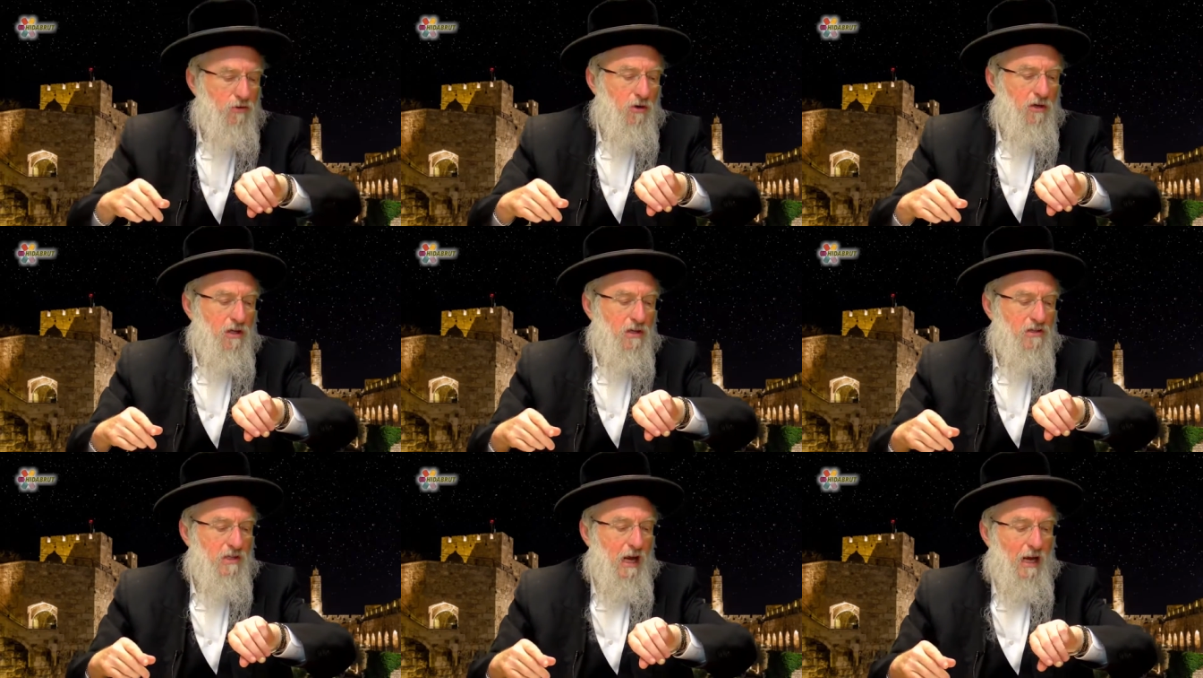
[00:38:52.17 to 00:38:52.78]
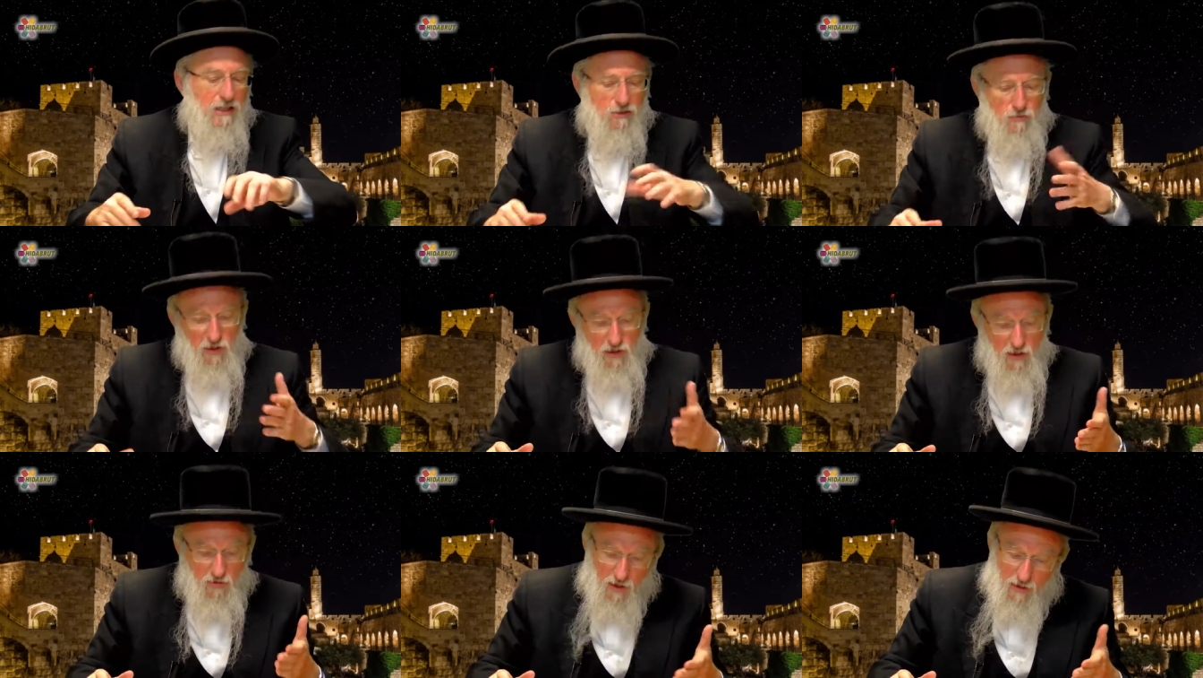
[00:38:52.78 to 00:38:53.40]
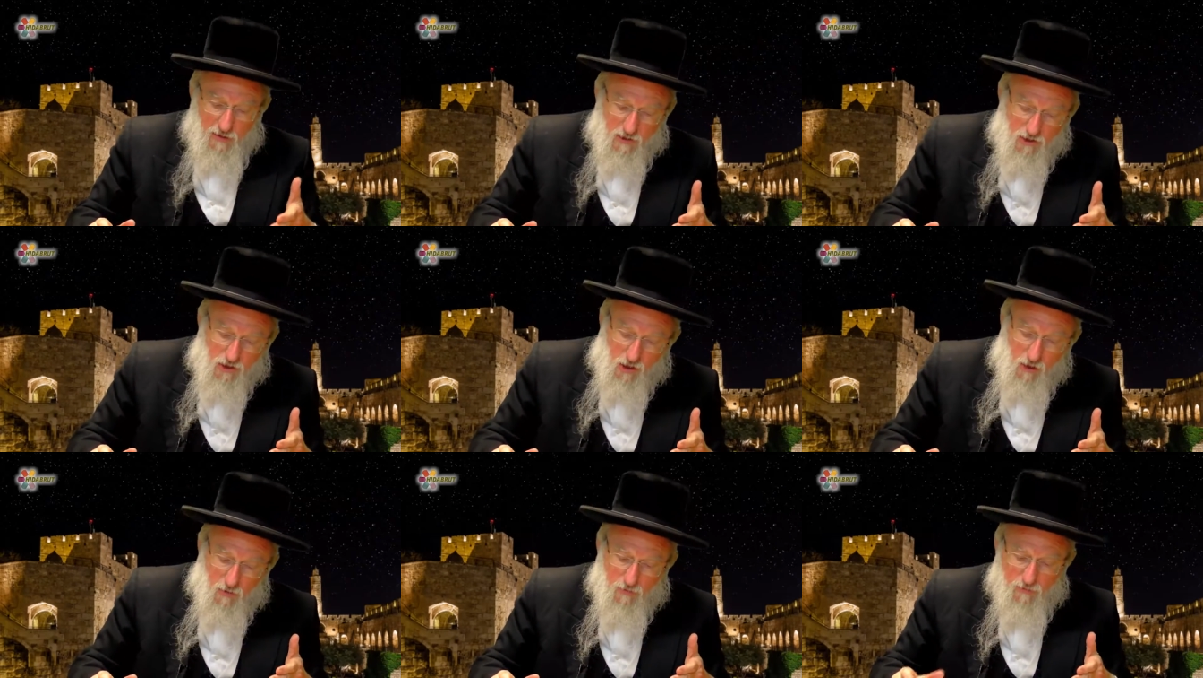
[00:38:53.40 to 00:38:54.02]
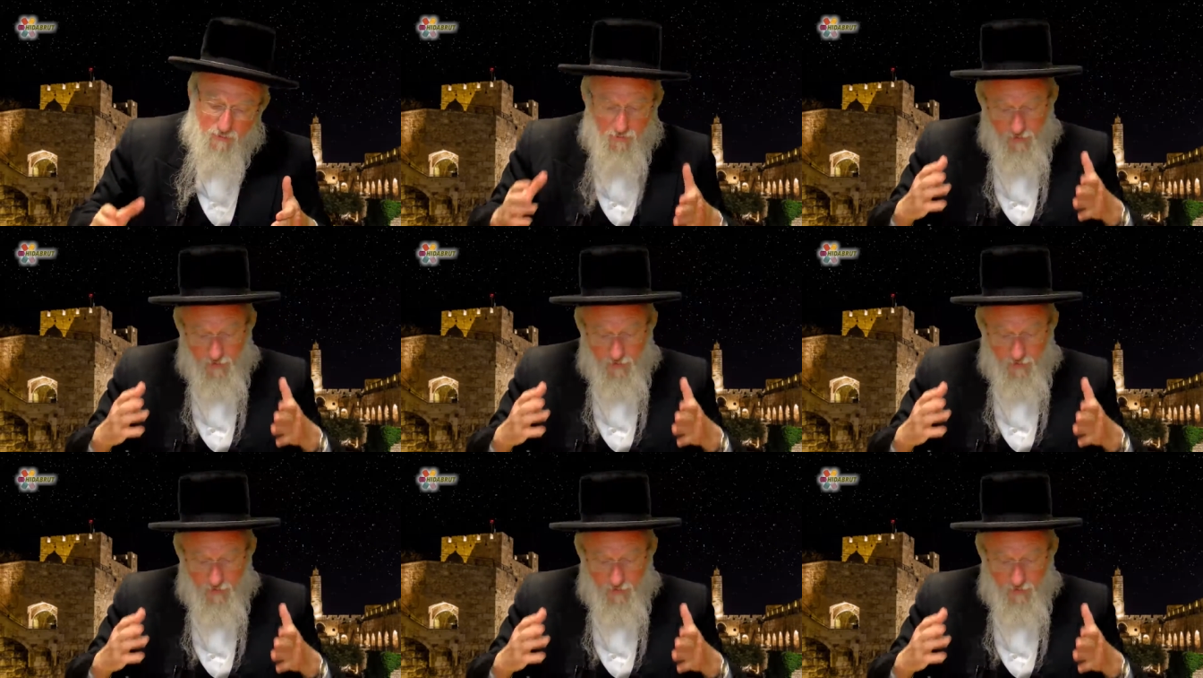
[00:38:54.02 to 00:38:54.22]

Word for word: turning aside is really in the English. So